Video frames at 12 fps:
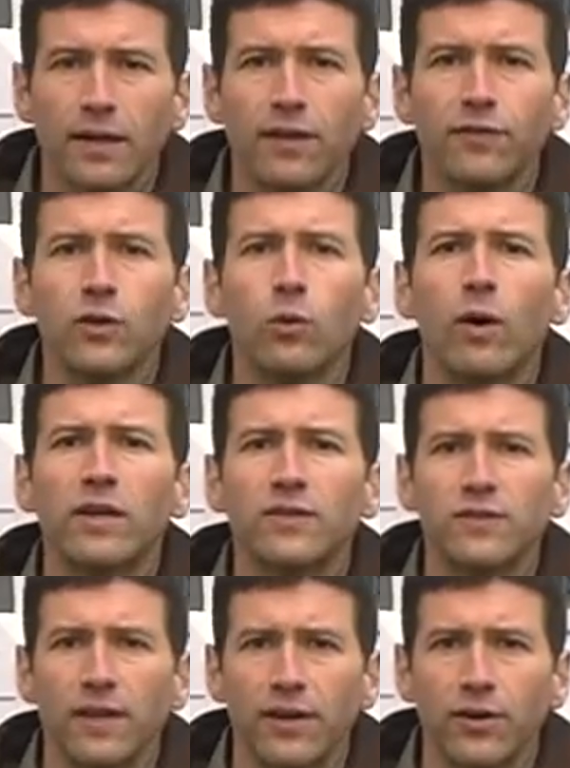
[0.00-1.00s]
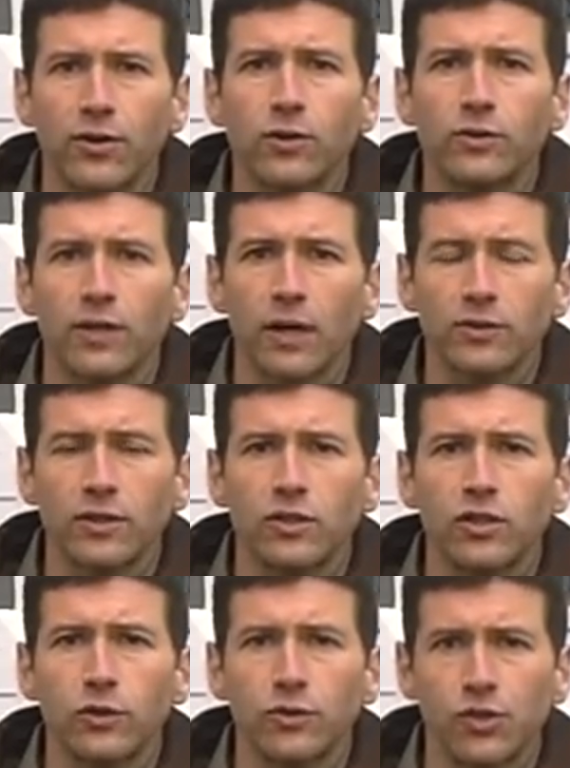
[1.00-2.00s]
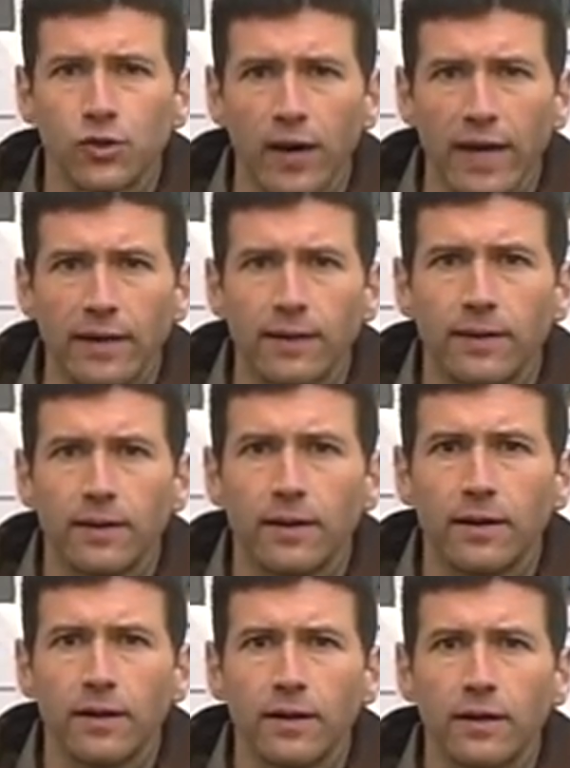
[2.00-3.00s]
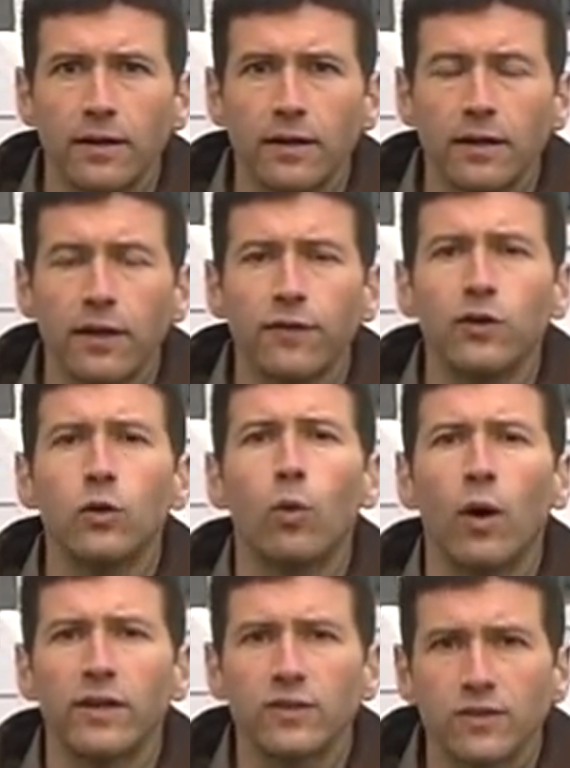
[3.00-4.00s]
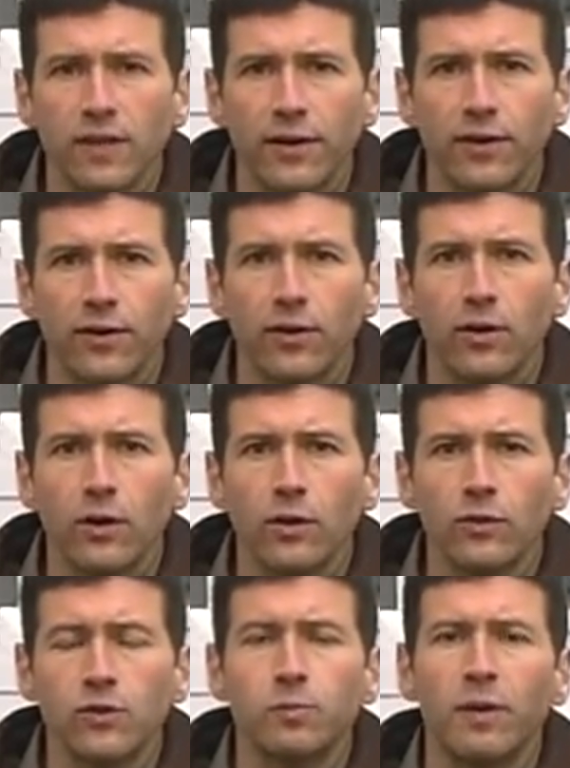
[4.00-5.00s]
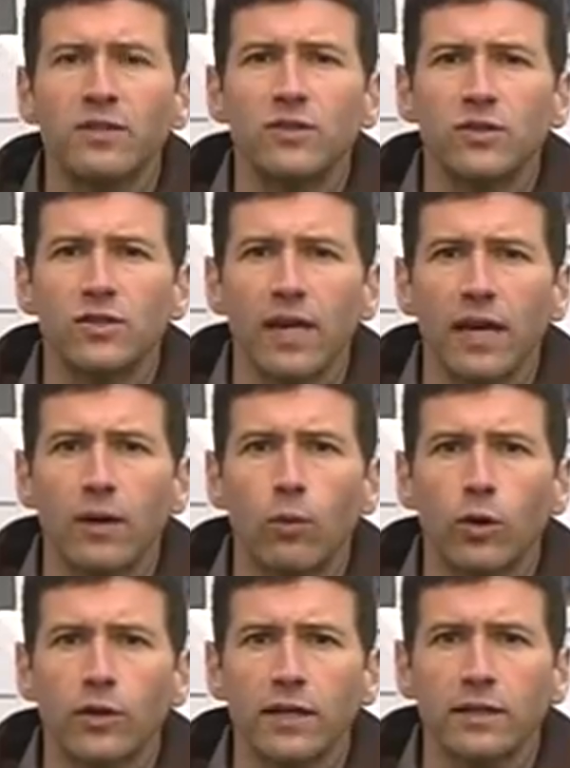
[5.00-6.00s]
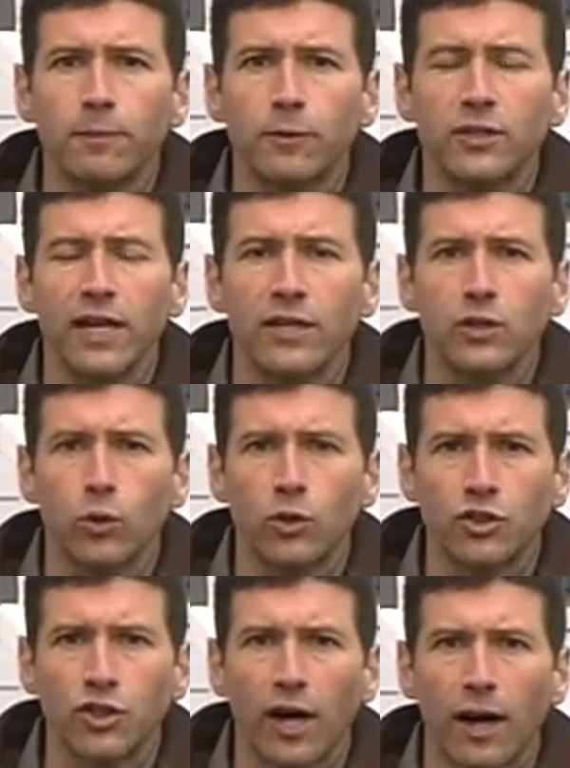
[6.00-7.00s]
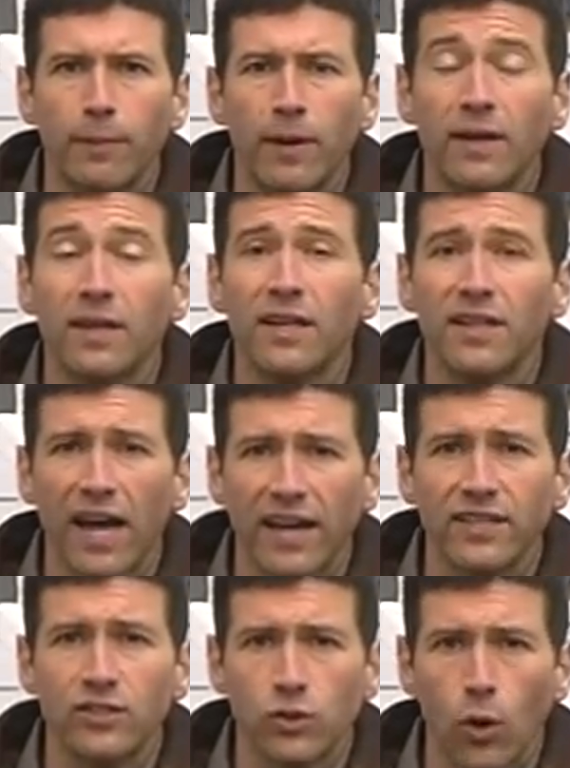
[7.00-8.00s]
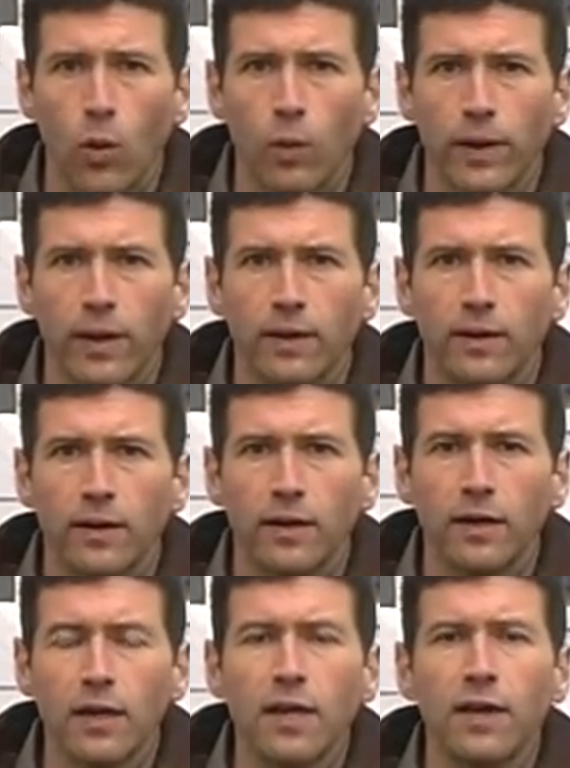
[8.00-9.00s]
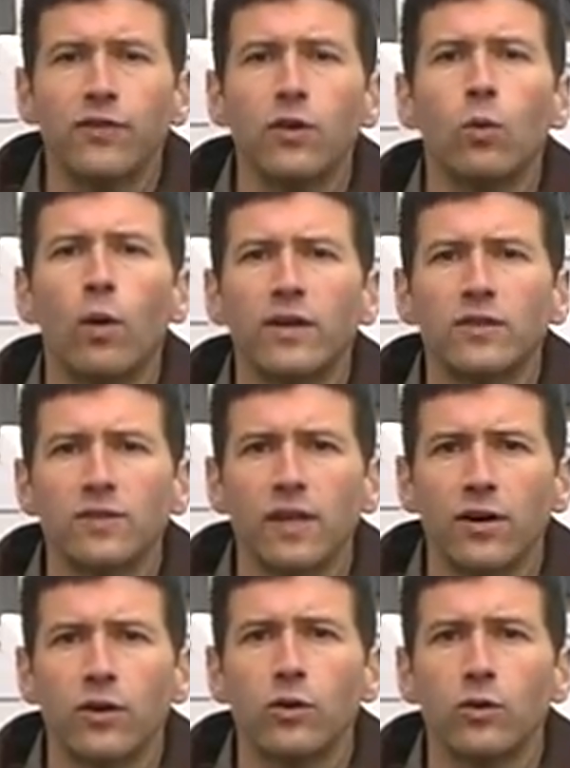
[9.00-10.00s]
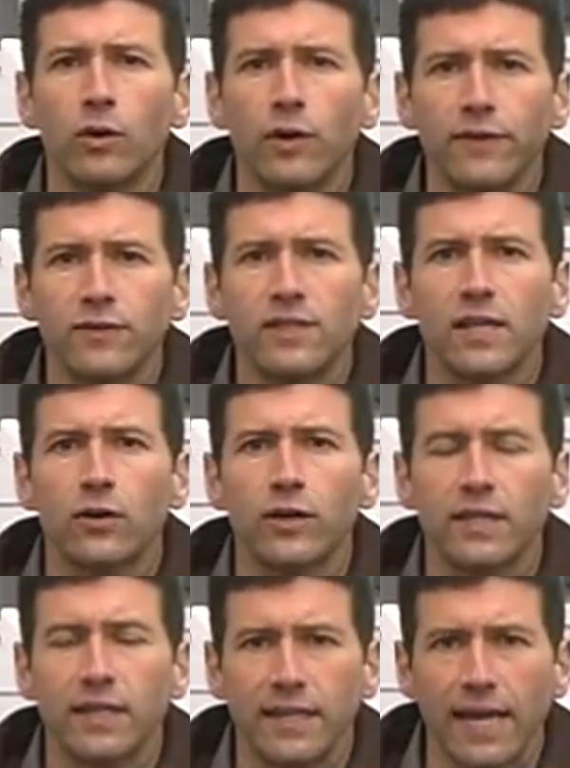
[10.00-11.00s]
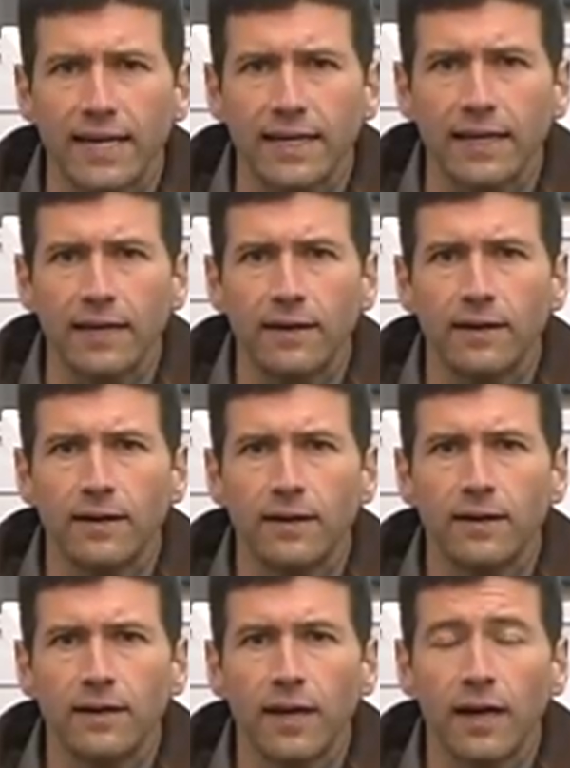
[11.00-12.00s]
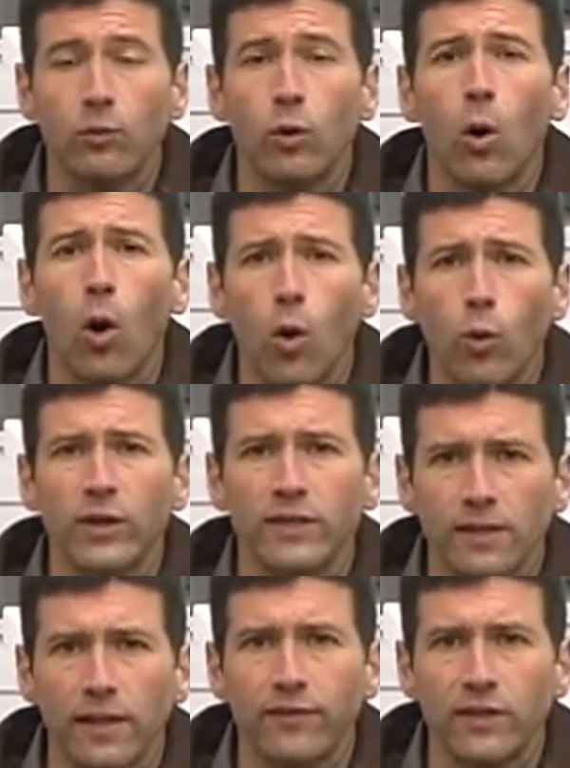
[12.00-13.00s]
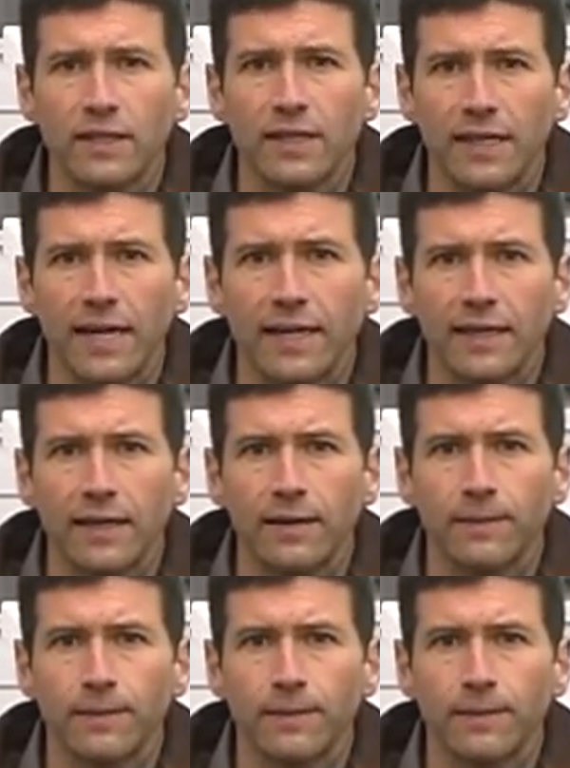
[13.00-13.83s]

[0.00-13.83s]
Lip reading: If you want a senator who tells it to you straight, if you want a senator who spends his day working to protect your job, not his own, if you want a senator who lives here in Connecticut and will always live in Connecticut,